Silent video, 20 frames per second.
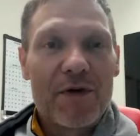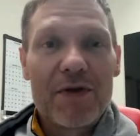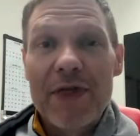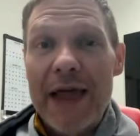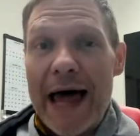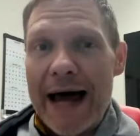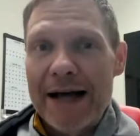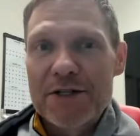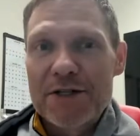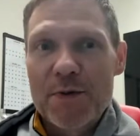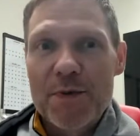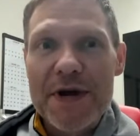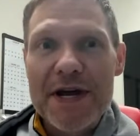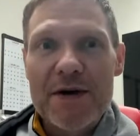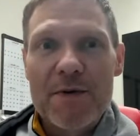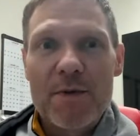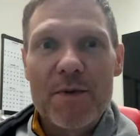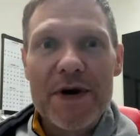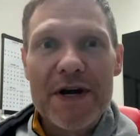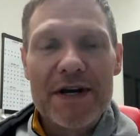Last week,
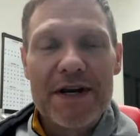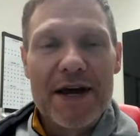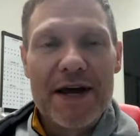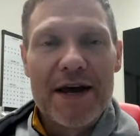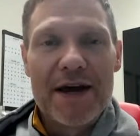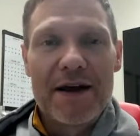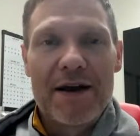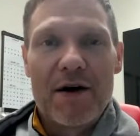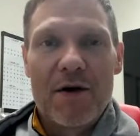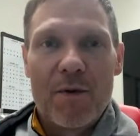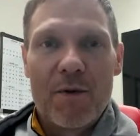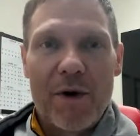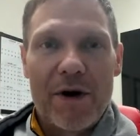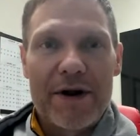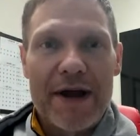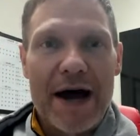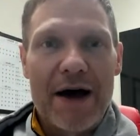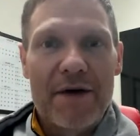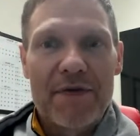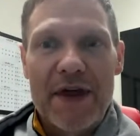we did a
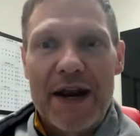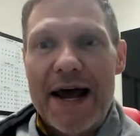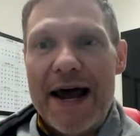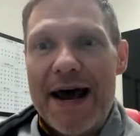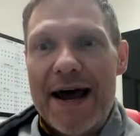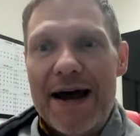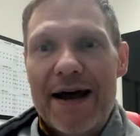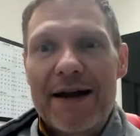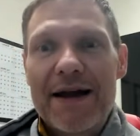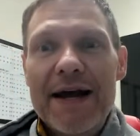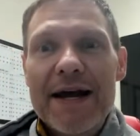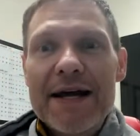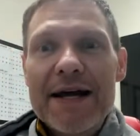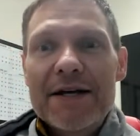workout that had